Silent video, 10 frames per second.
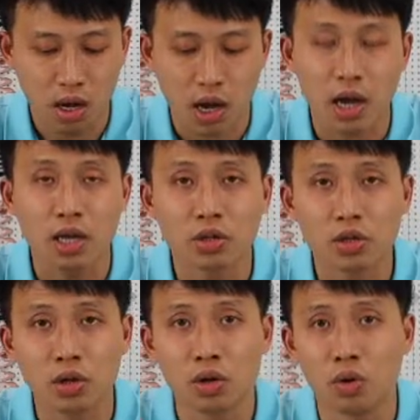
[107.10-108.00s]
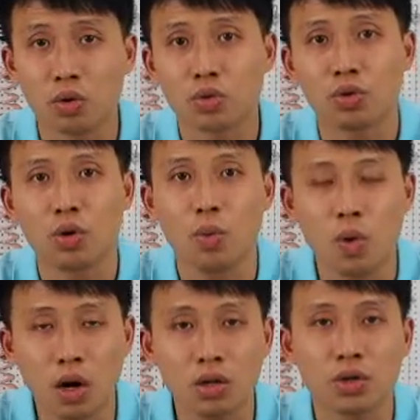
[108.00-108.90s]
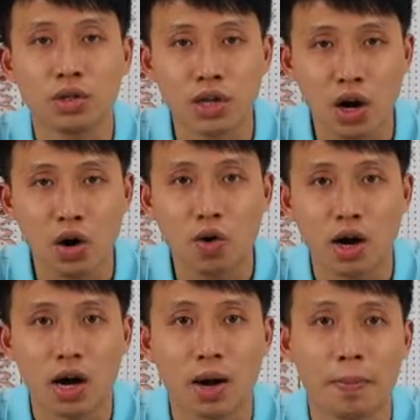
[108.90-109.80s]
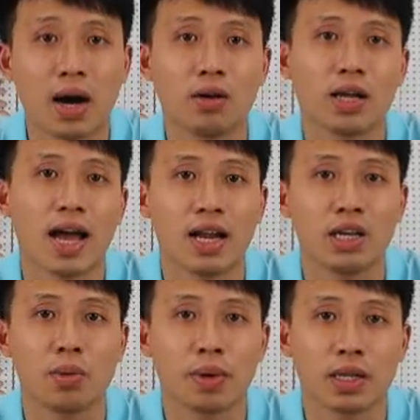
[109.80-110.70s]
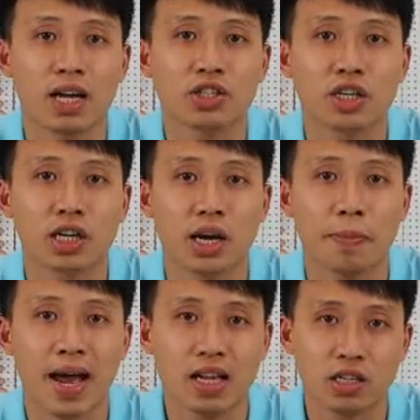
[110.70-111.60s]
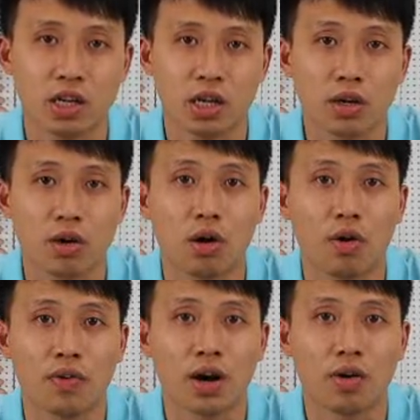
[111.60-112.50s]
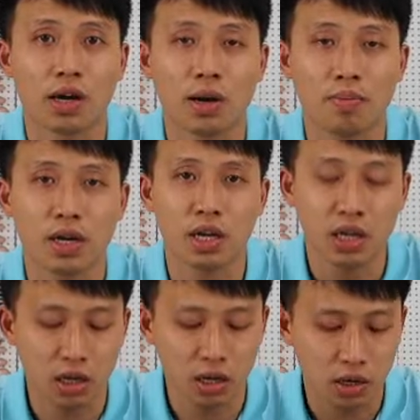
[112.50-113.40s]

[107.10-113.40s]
And so, do you want to know about the annual production capacity of our company?